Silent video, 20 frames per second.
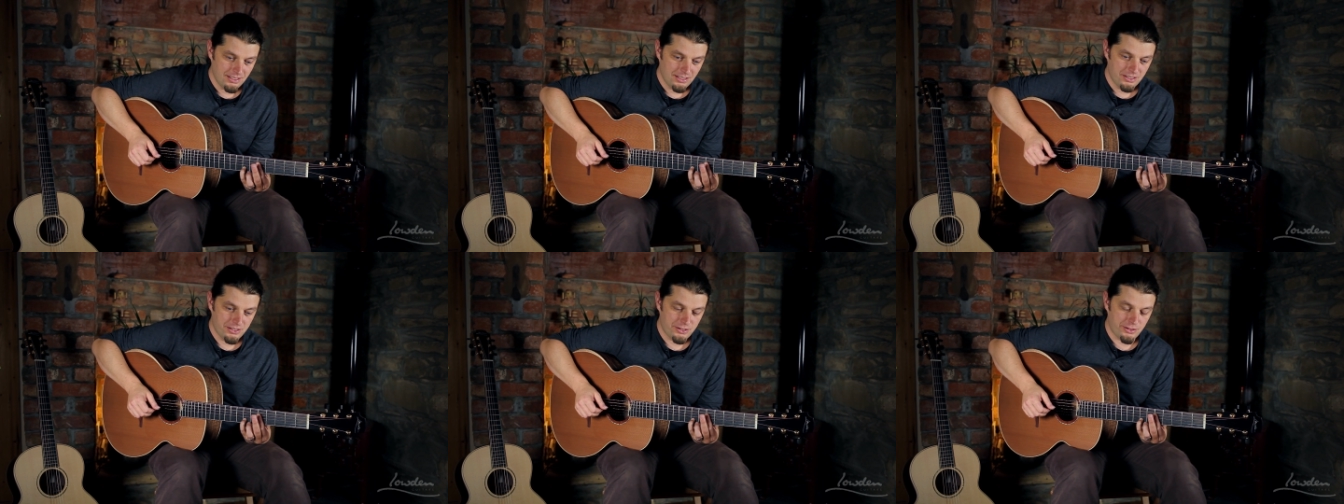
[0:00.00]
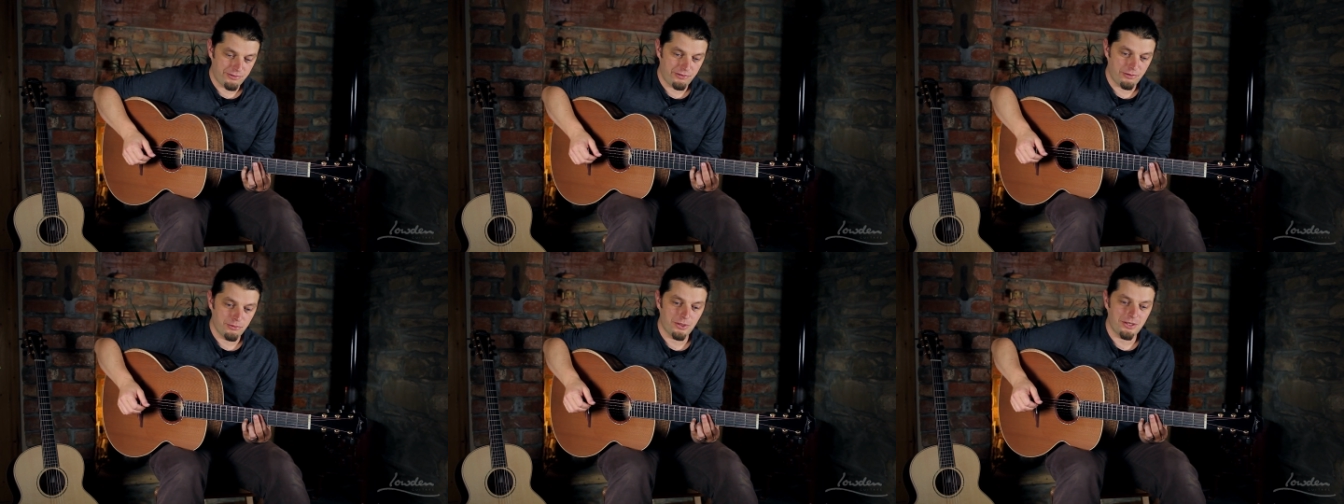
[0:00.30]
So
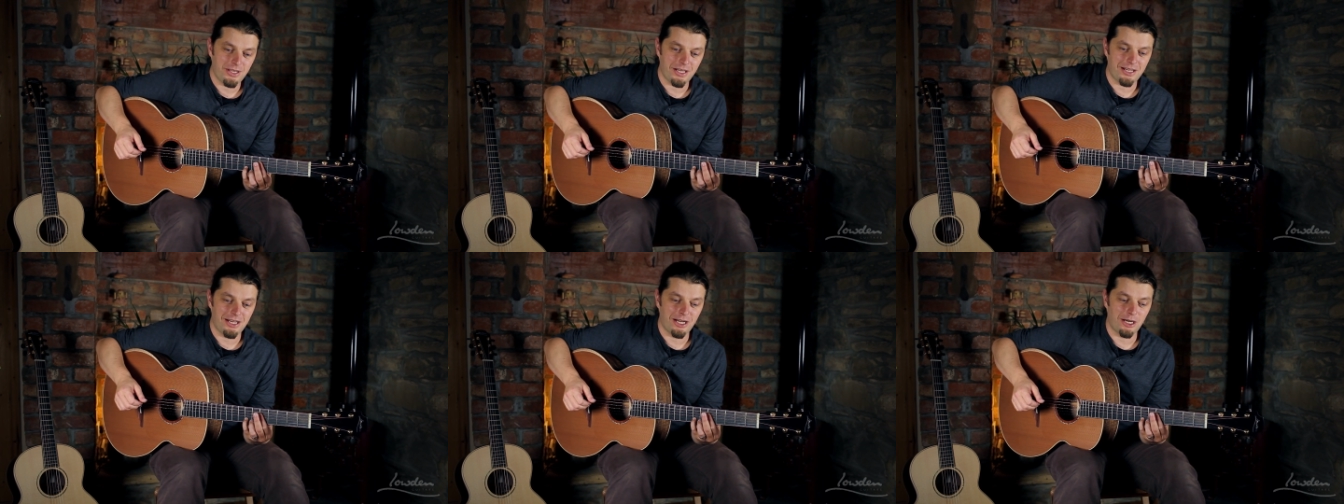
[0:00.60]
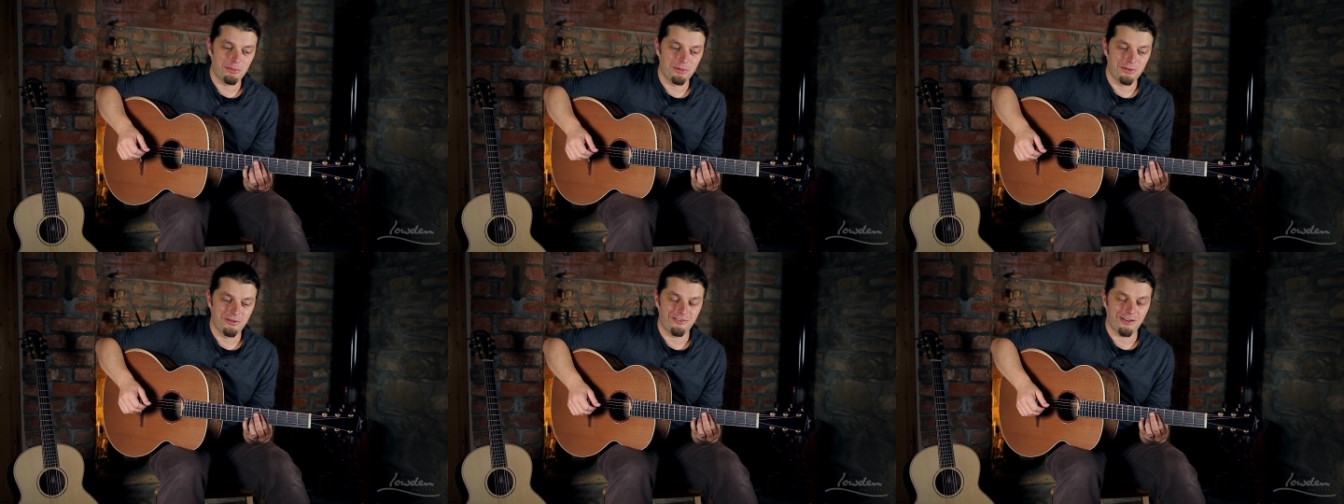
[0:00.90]
if you want that
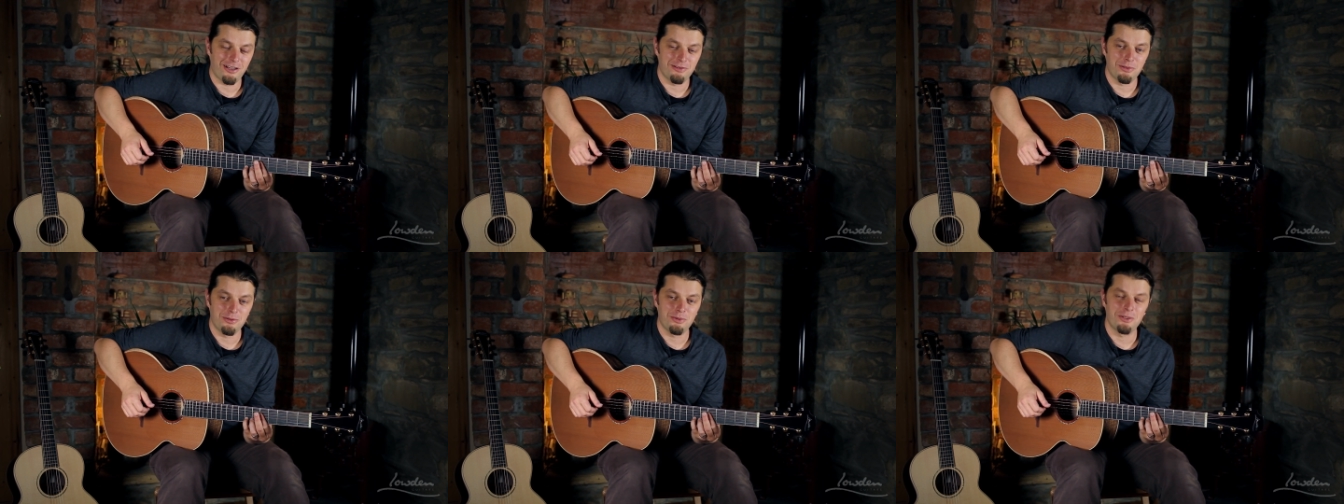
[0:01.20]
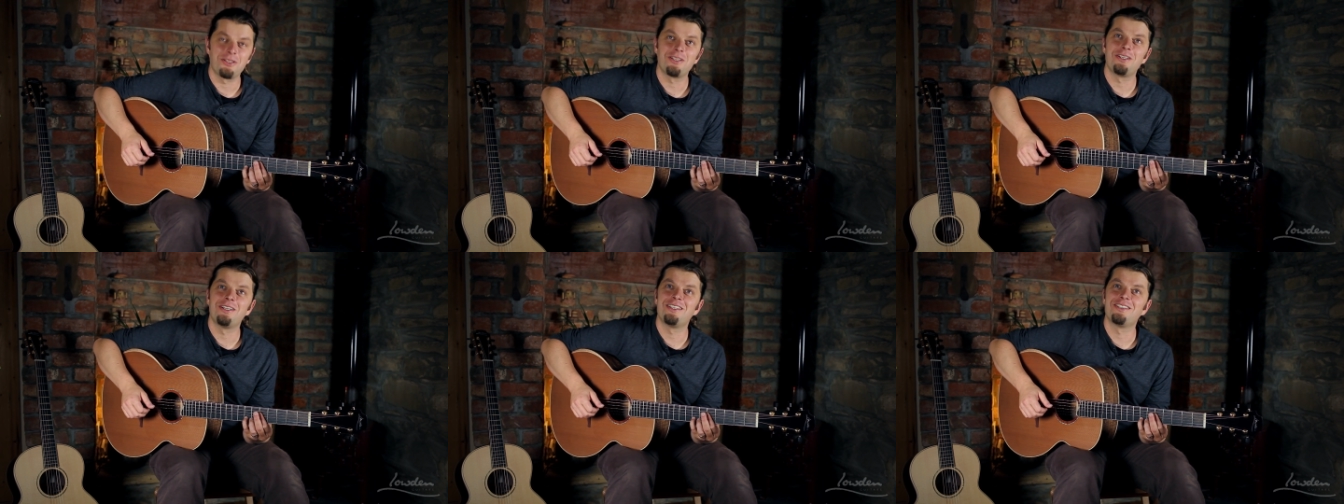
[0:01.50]
carbon fiber
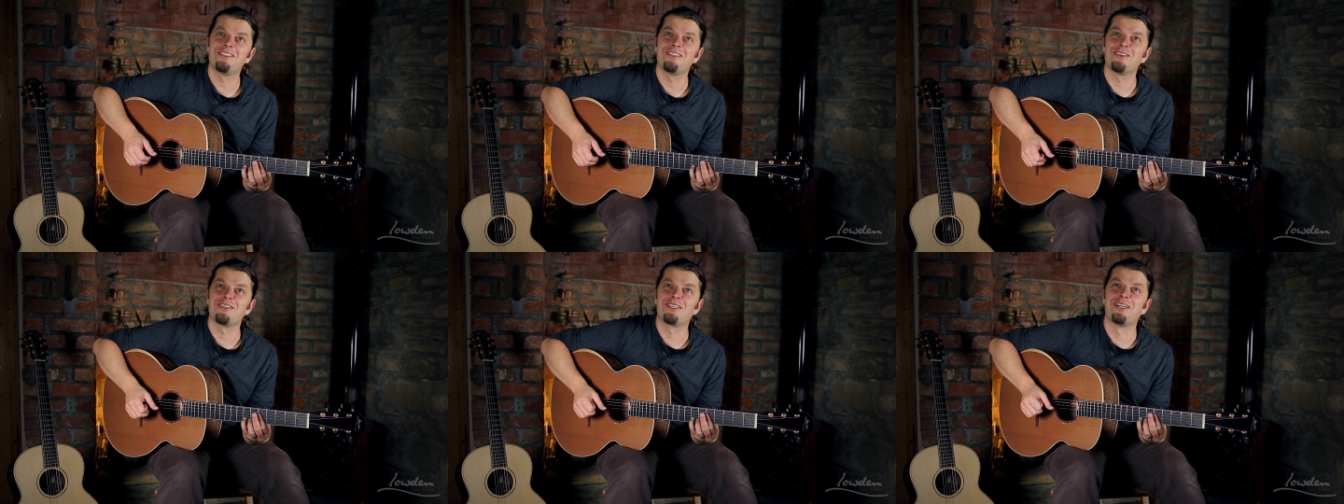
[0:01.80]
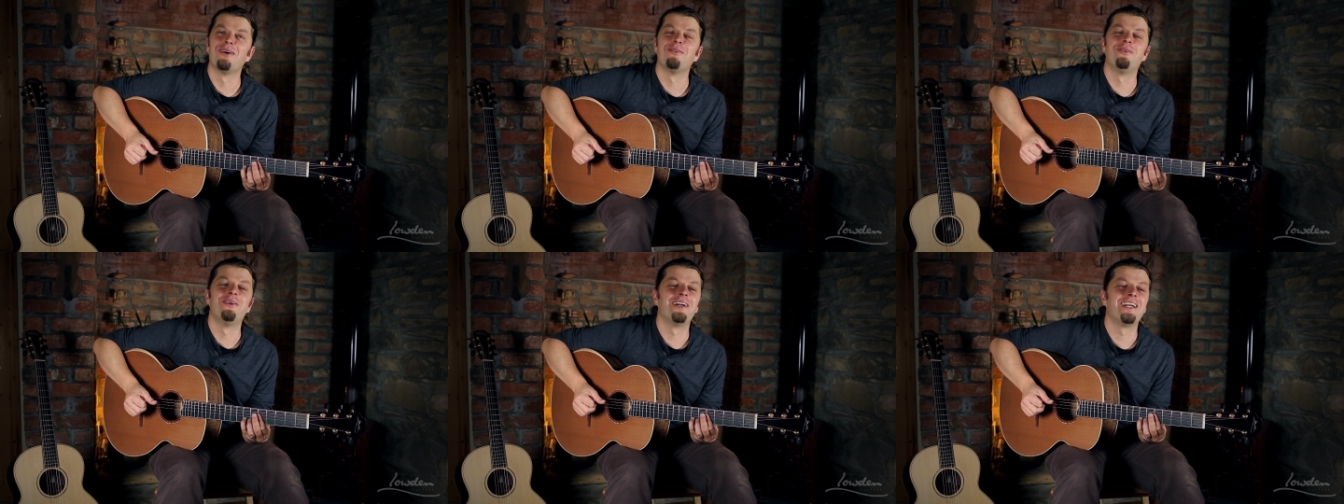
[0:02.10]
one, you need to go
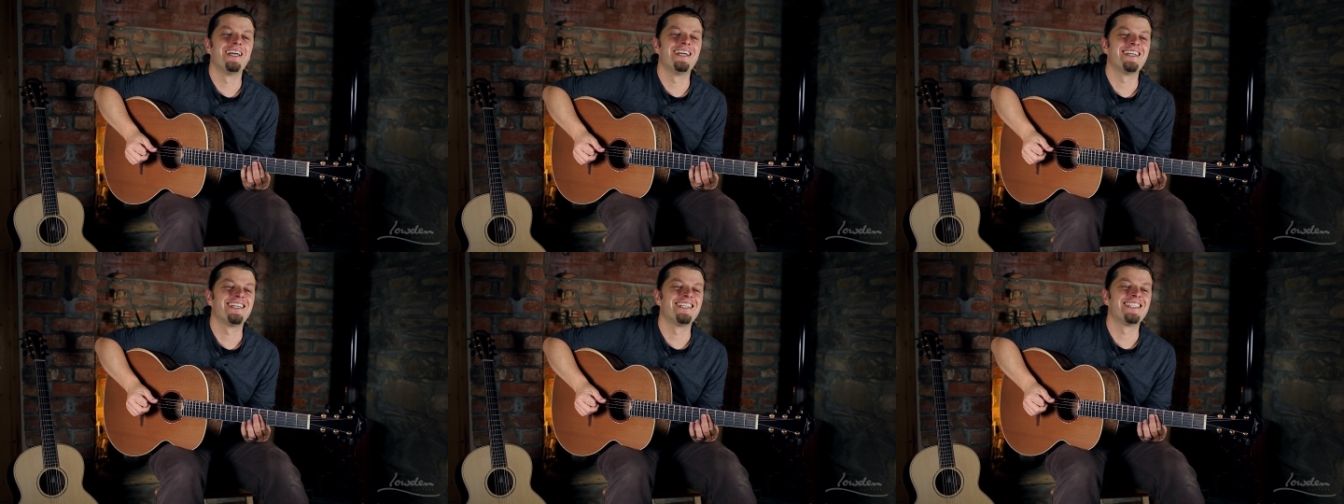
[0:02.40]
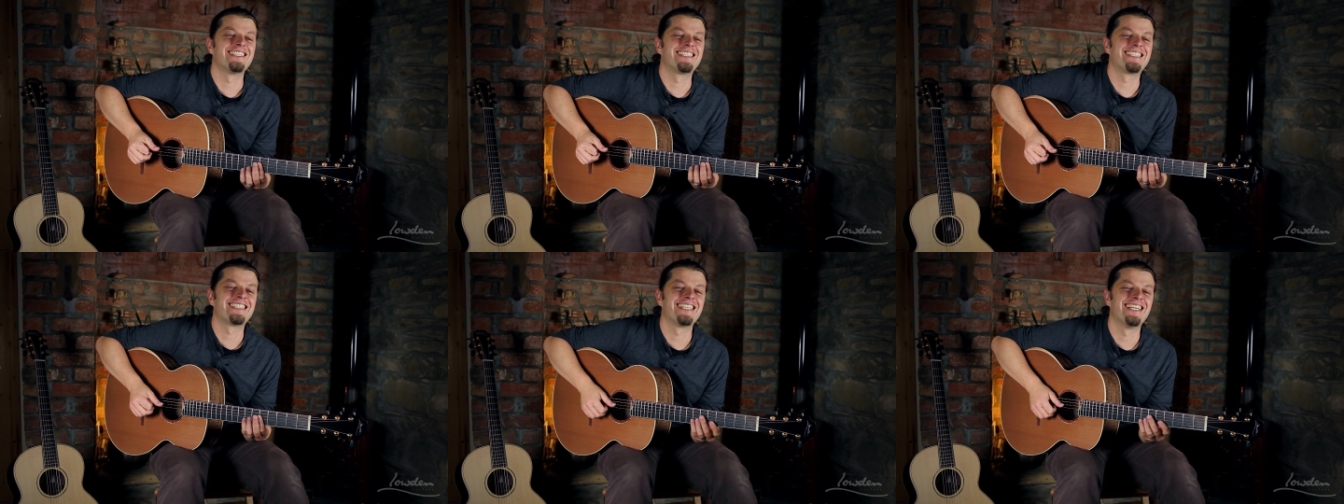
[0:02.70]
somewhere
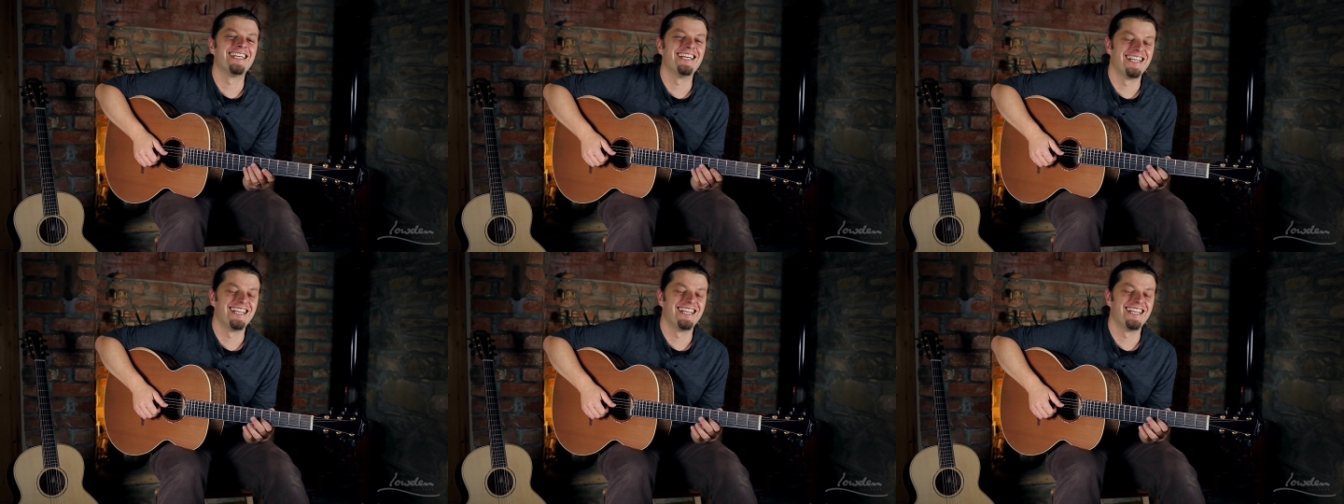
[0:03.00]
else.